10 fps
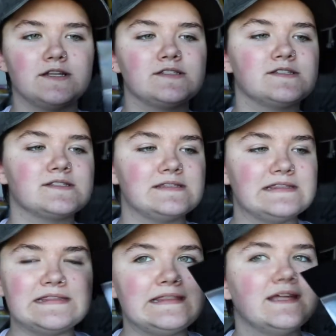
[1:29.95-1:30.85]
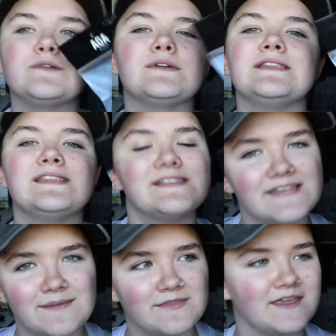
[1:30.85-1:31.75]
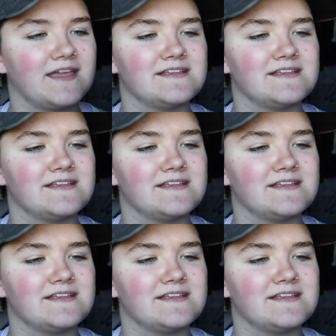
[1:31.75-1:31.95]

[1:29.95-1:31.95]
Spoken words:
It's literally the same thing